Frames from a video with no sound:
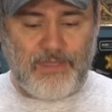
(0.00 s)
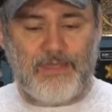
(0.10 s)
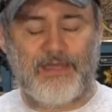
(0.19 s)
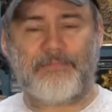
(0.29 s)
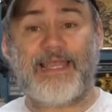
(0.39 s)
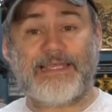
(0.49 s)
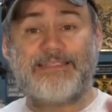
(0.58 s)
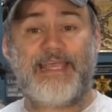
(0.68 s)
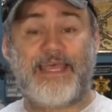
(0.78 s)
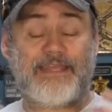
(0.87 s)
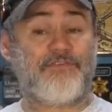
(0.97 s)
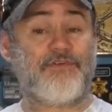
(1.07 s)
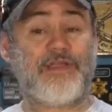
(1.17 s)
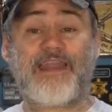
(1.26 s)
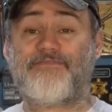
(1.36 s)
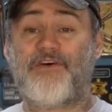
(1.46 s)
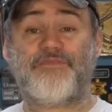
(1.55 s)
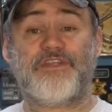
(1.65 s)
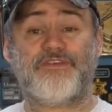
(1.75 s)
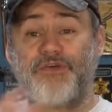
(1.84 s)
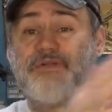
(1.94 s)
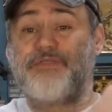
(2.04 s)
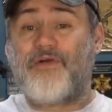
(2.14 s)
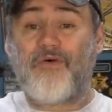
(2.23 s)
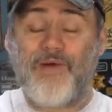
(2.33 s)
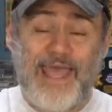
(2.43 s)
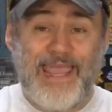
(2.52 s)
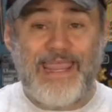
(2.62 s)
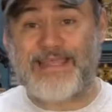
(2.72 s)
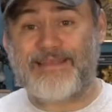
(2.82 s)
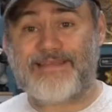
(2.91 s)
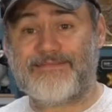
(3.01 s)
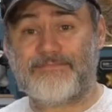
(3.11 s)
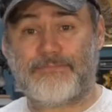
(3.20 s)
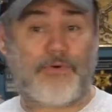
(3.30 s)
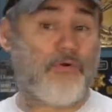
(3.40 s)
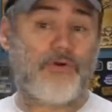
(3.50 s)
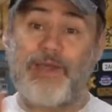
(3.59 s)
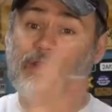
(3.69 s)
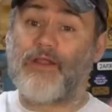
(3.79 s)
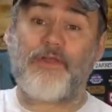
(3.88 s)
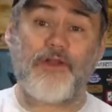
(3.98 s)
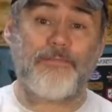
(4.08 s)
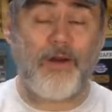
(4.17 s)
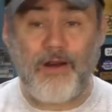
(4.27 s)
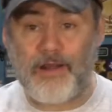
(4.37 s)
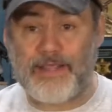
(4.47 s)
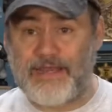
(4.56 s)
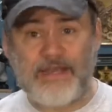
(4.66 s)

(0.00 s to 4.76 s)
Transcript: But like I said, if you've got a vote that you're going to throw away, throw it away on a third party.